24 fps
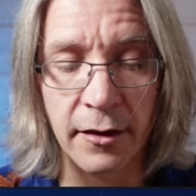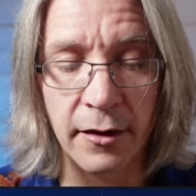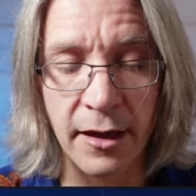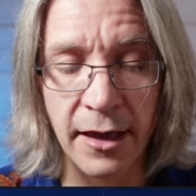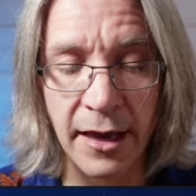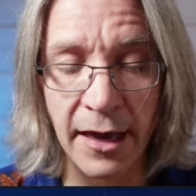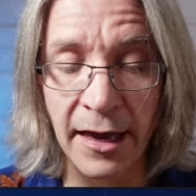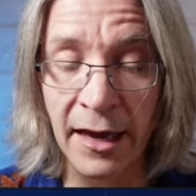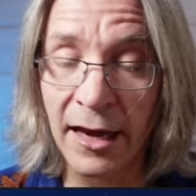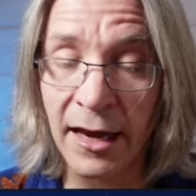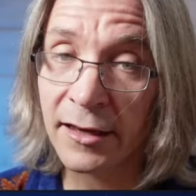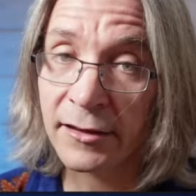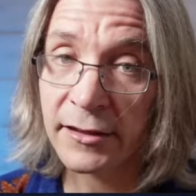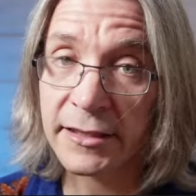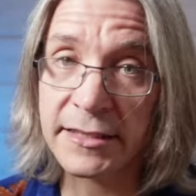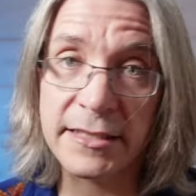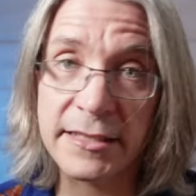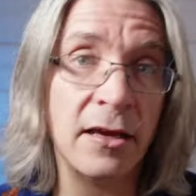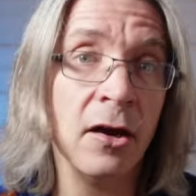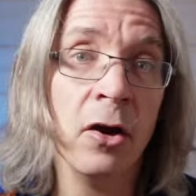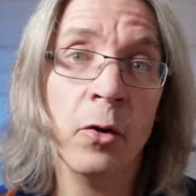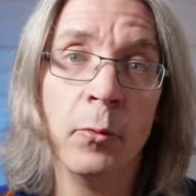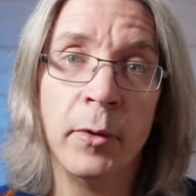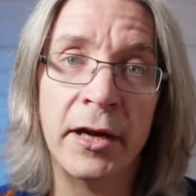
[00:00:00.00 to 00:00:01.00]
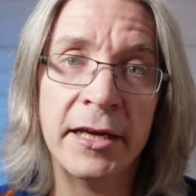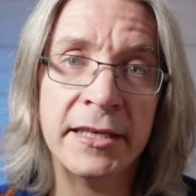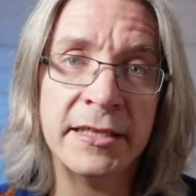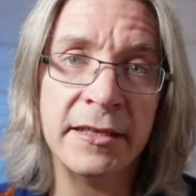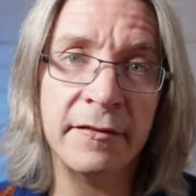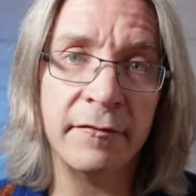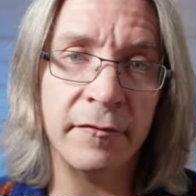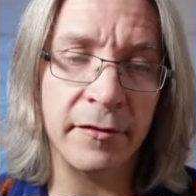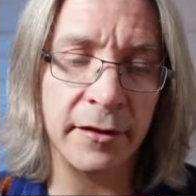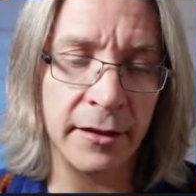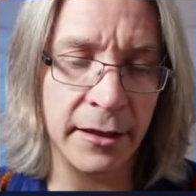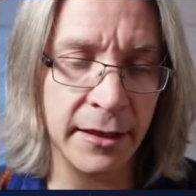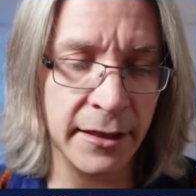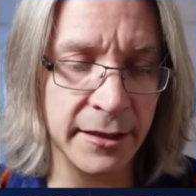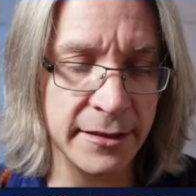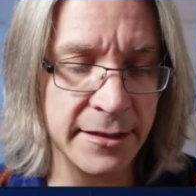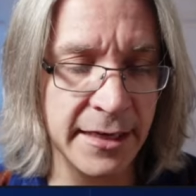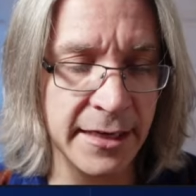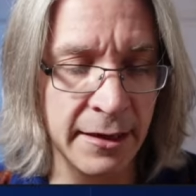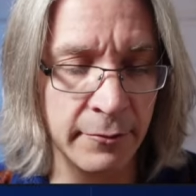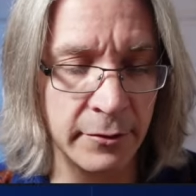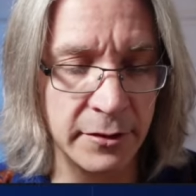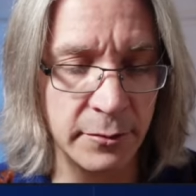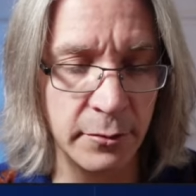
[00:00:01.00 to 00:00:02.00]
and start waiting for the next
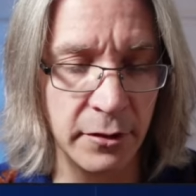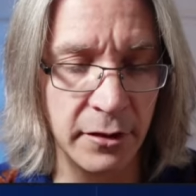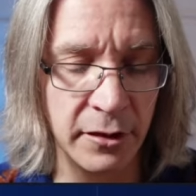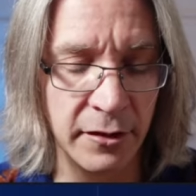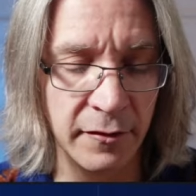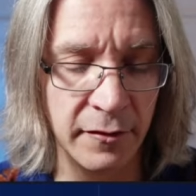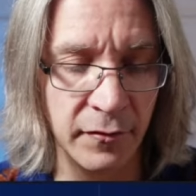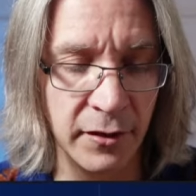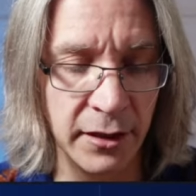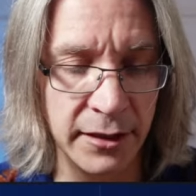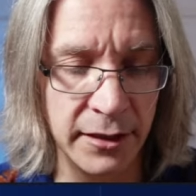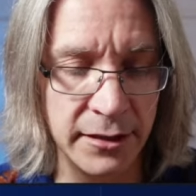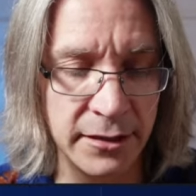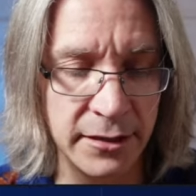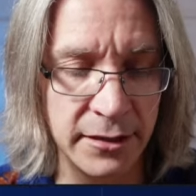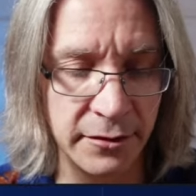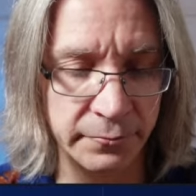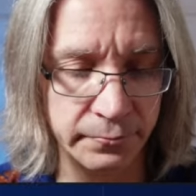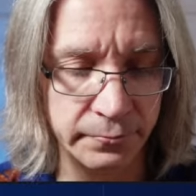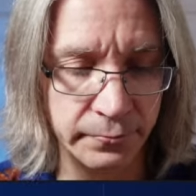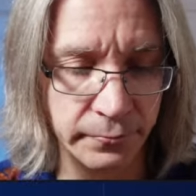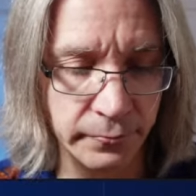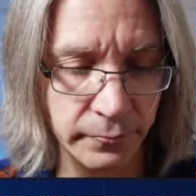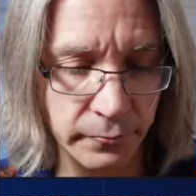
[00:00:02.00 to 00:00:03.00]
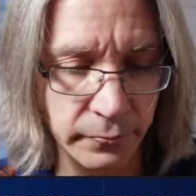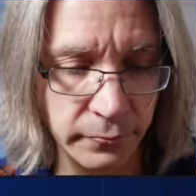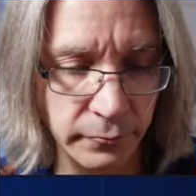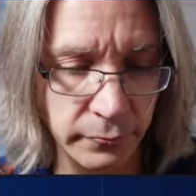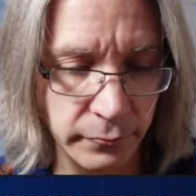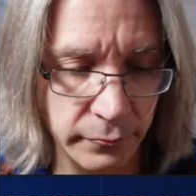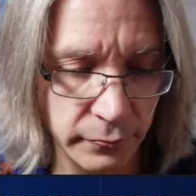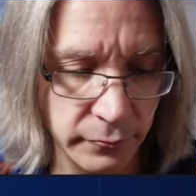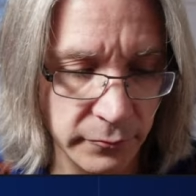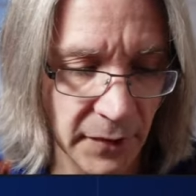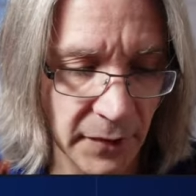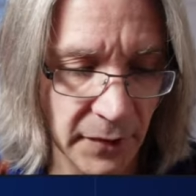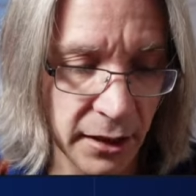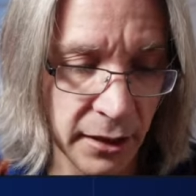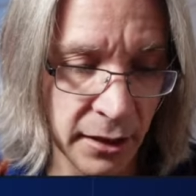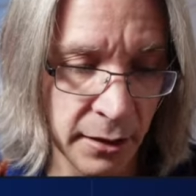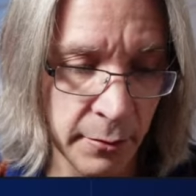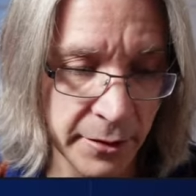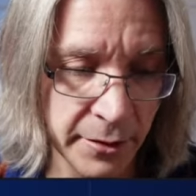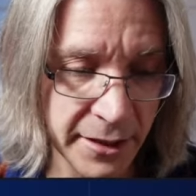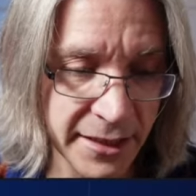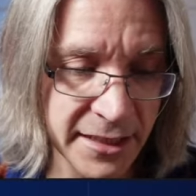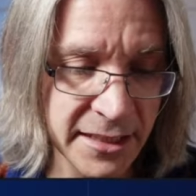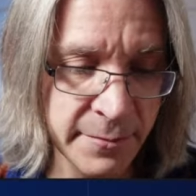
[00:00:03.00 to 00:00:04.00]
hour's worth of data. And I
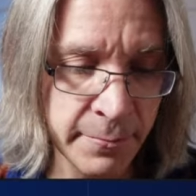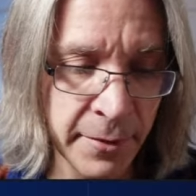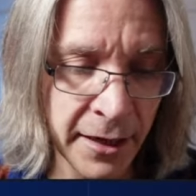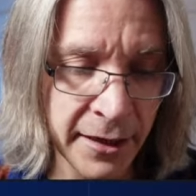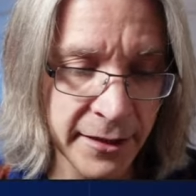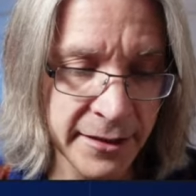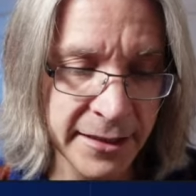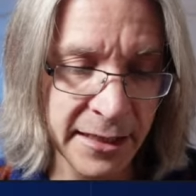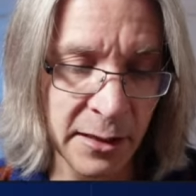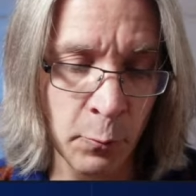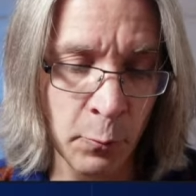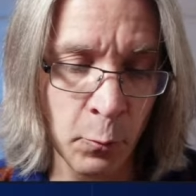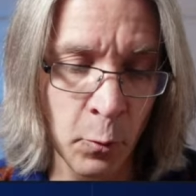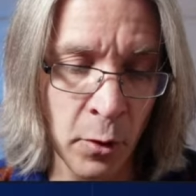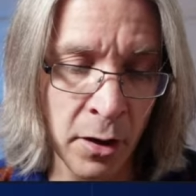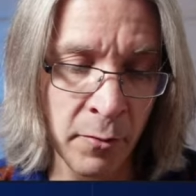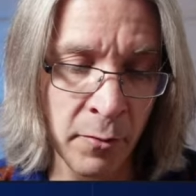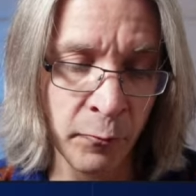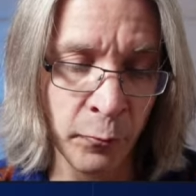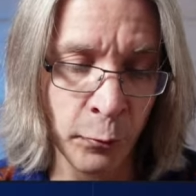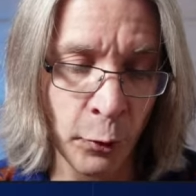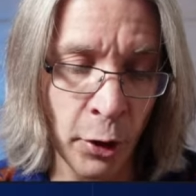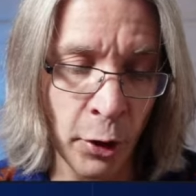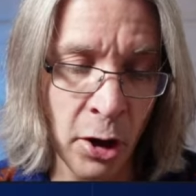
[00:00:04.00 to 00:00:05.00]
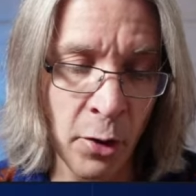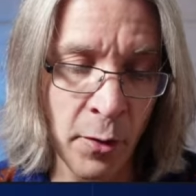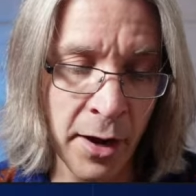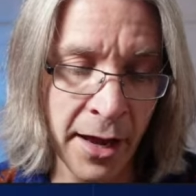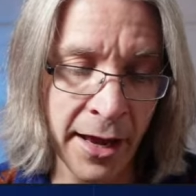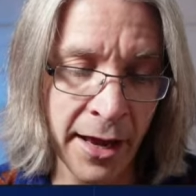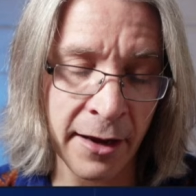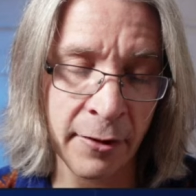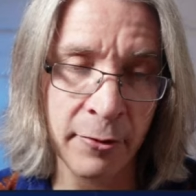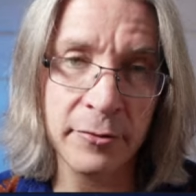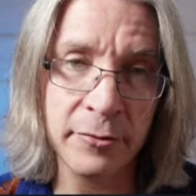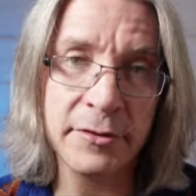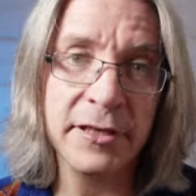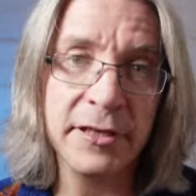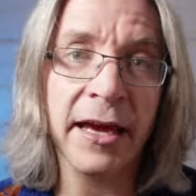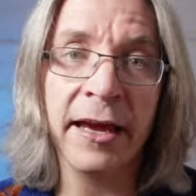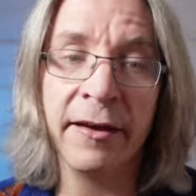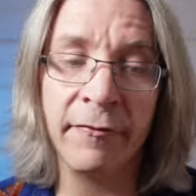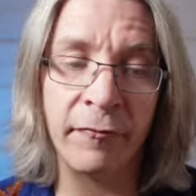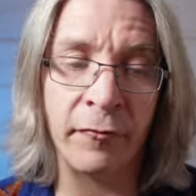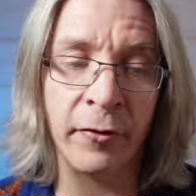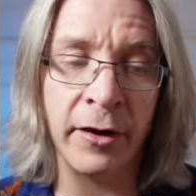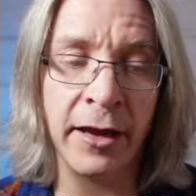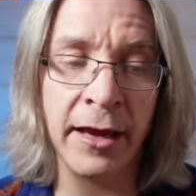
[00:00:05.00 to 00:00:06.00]
would expect to get one row out
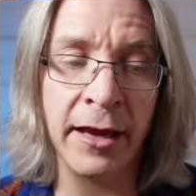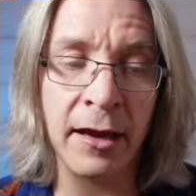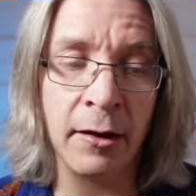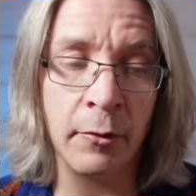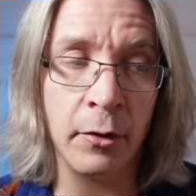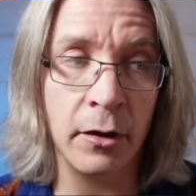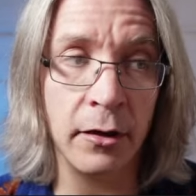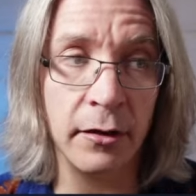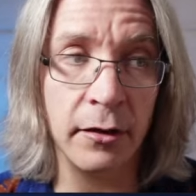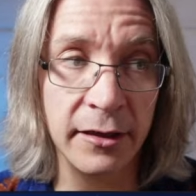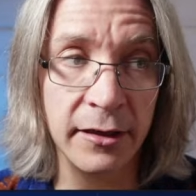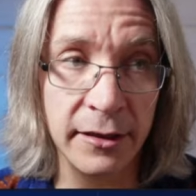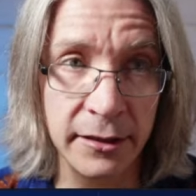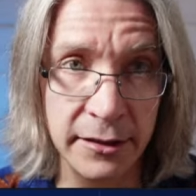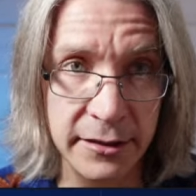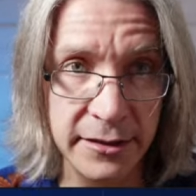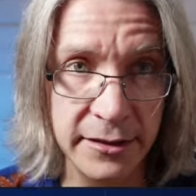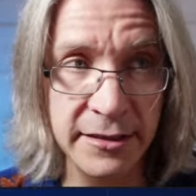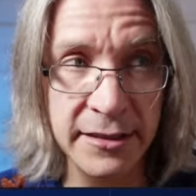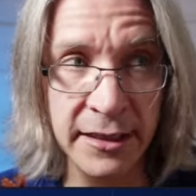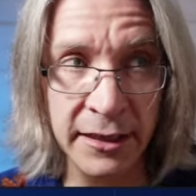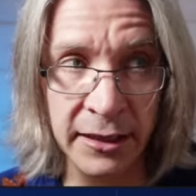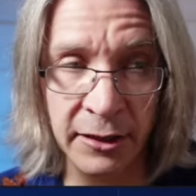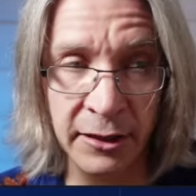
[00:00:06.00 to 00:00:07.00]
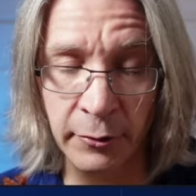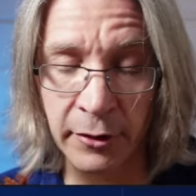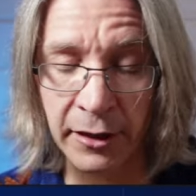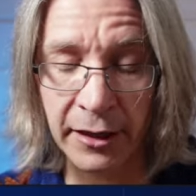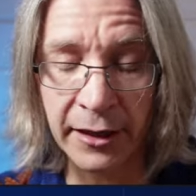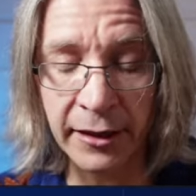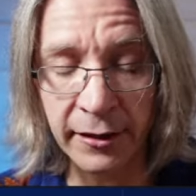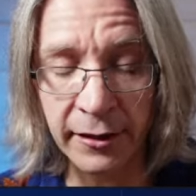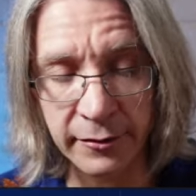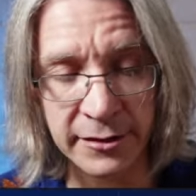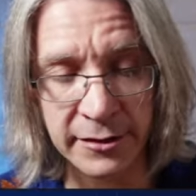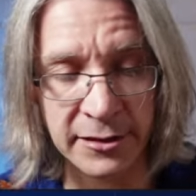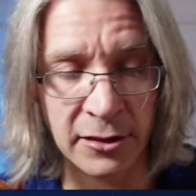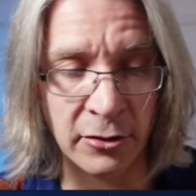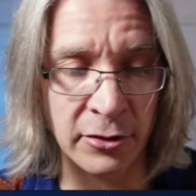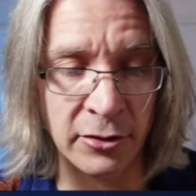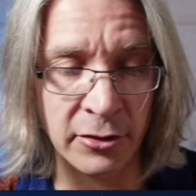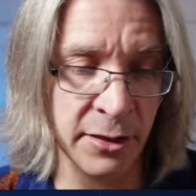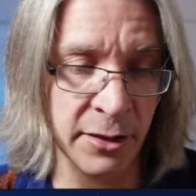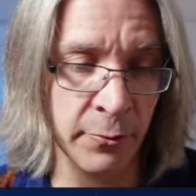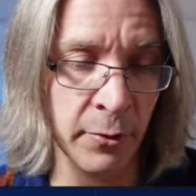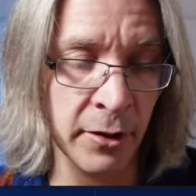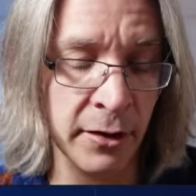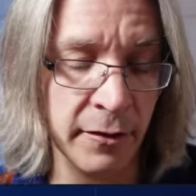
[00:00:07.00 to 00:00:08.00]
every hour continually as long as
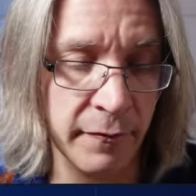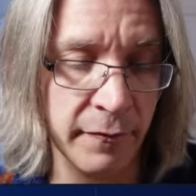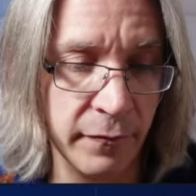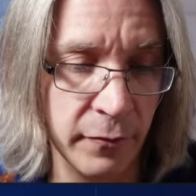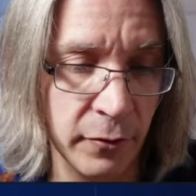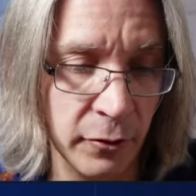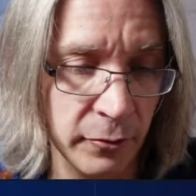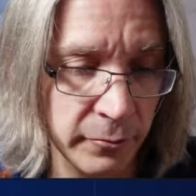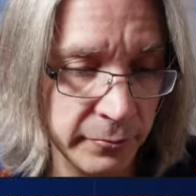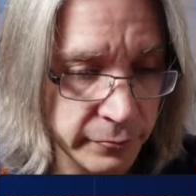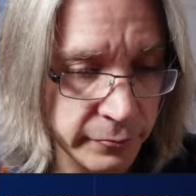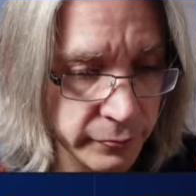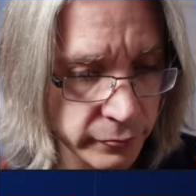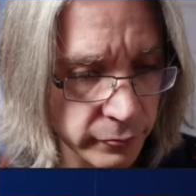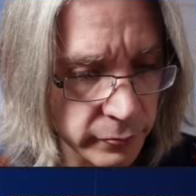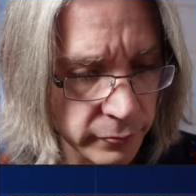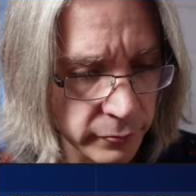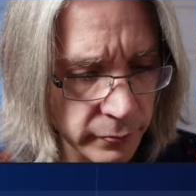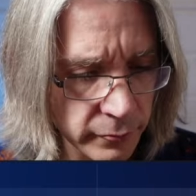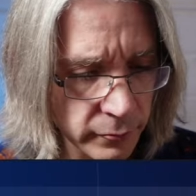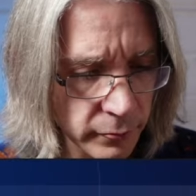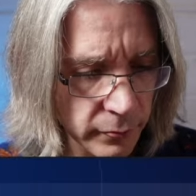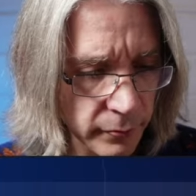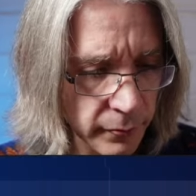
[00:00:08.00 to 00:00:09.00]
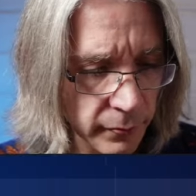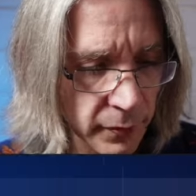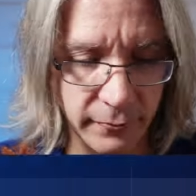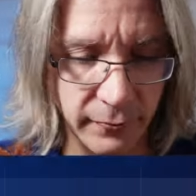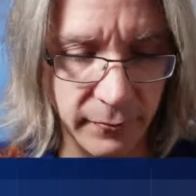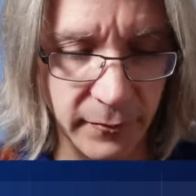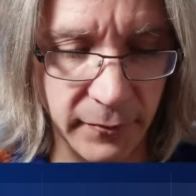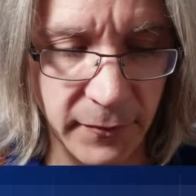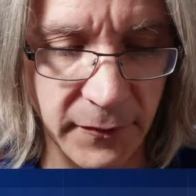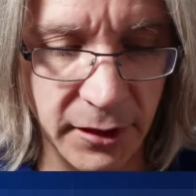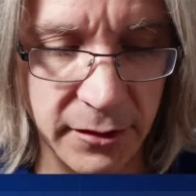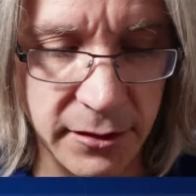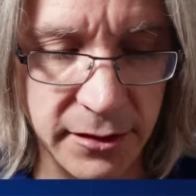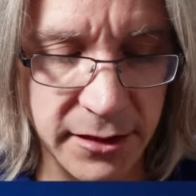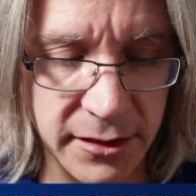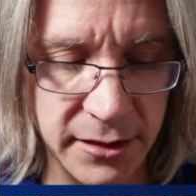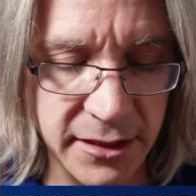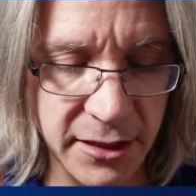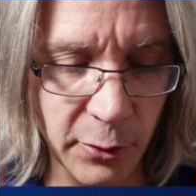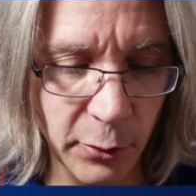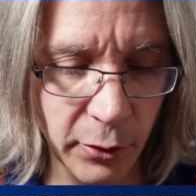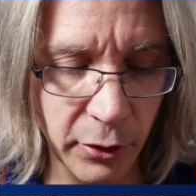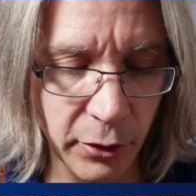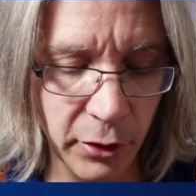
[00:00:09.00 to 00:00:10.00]
I run it for.
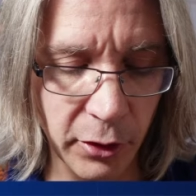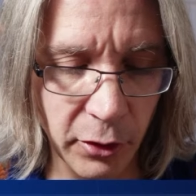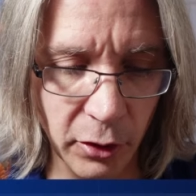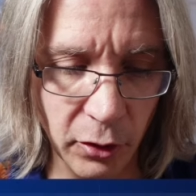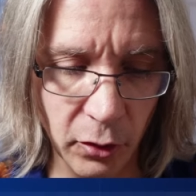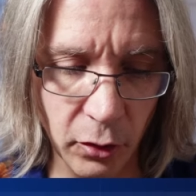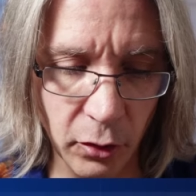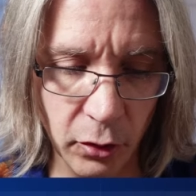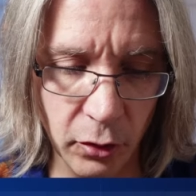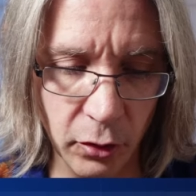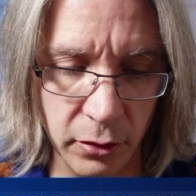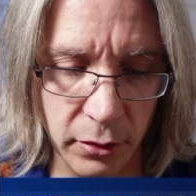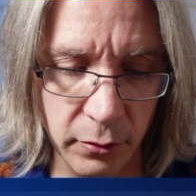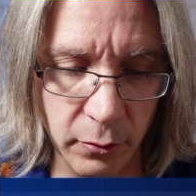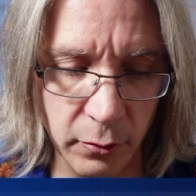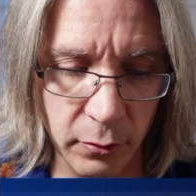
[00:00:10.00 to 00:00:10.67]
So good.